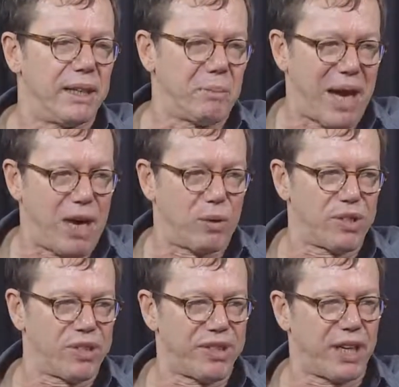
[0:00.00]
Power,
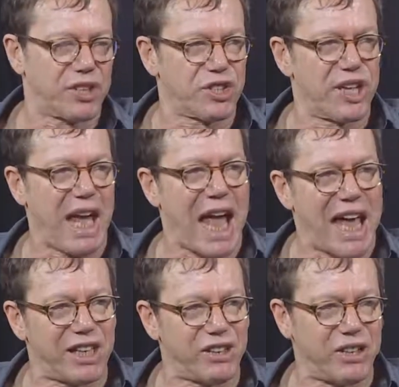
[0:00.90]
seduction,
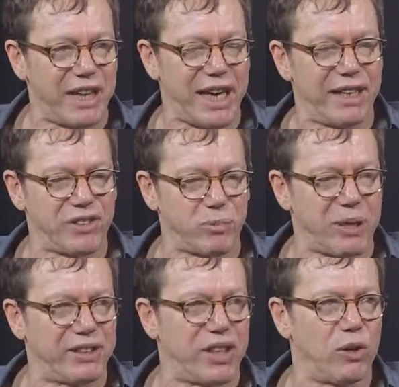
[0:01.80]
and the and
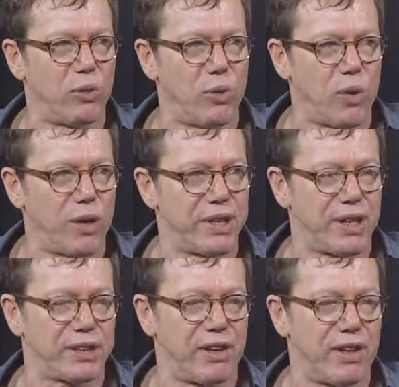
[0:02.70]
spelled out
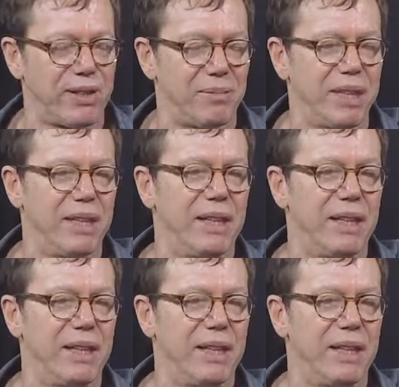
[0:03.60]
war.com.